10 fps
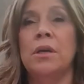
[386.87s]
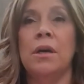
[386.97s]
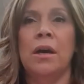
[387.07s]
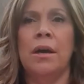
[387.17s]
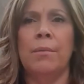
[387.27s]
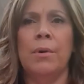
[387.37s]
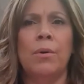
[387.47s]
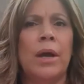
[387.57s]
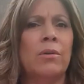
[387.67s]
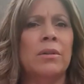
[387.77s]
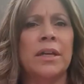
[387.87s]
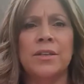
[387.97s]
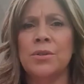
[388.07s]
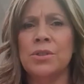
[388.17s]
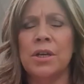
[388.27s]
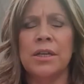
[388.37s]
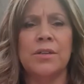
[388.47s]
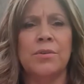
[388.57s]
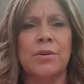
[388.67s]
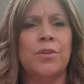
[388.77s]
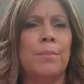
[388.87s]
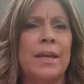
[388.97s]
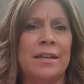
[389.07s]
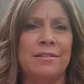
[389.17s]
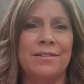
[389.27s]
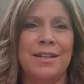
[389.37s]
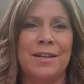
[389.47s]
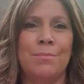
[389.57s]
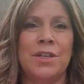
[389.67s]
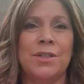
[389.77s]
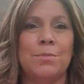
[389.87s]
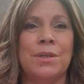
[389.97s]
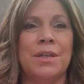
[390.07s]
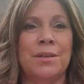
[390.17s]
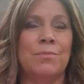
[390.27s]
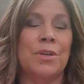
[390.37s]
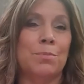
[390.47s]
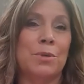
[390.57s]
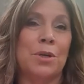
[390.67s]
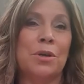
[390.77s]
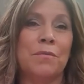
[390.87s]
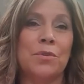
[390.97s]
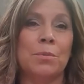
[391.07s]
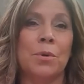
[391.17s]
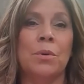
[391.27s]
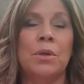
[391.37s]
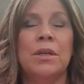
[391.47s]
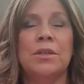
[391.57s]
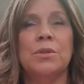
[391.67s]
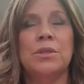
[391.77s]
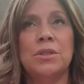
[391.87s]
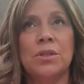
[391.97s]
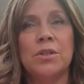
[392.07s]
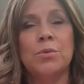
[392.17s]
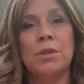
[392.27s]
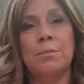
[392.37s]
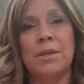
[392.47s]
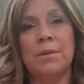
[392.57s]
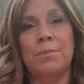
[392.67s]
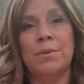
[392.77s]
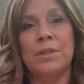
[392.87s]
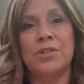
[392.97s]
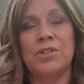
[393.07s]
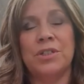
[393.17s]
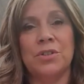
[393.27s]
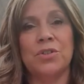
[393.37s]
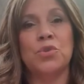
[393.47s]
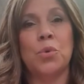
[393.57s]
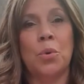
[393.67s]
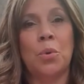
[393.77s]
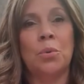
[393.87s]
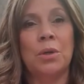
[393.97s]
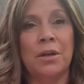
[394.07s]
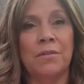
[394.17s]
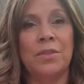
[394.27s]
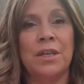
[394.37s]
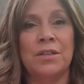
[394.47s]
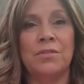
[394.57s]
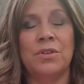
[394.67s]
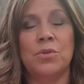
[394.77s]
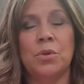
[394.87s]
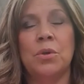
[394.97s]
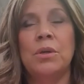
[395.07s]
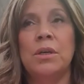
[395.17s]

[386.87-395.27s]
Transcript: Um, oh, I don't like you talking to other men. It makes me it makes me uncomfortable. So it starts with the manipulation and control of the individual.